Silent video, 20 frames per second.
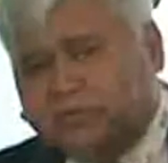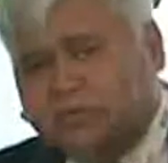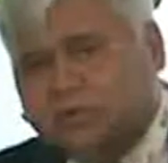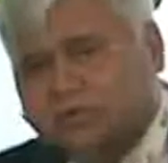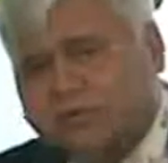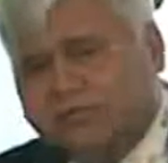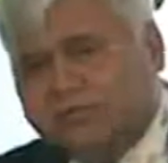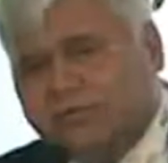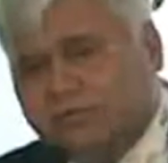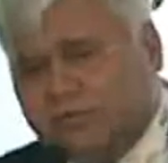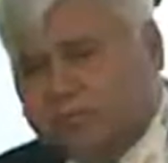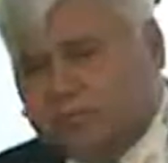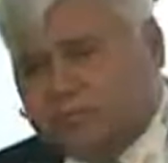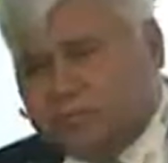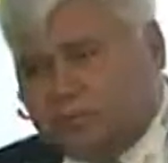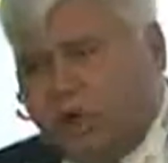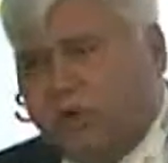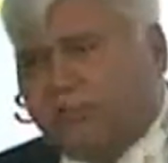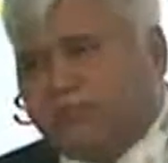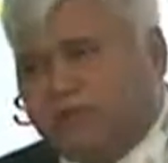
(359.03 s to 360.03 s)
sort of
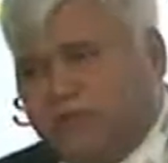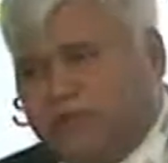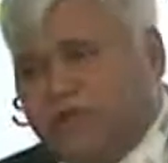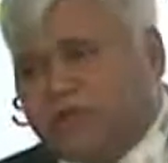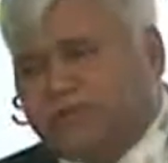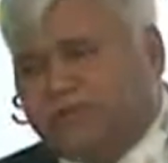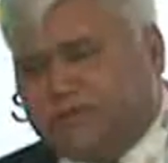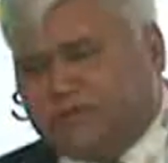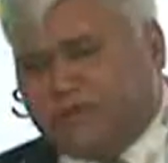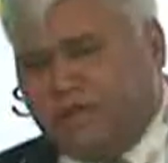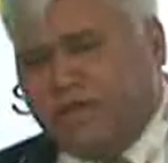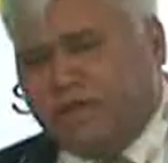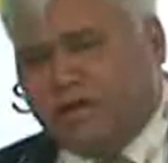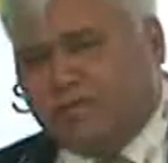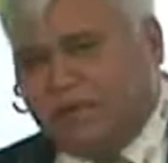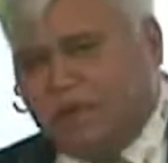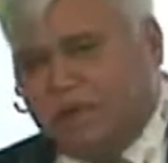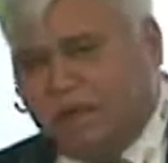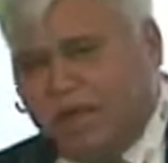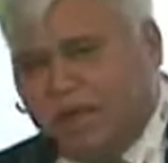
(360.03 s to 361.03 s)
software which are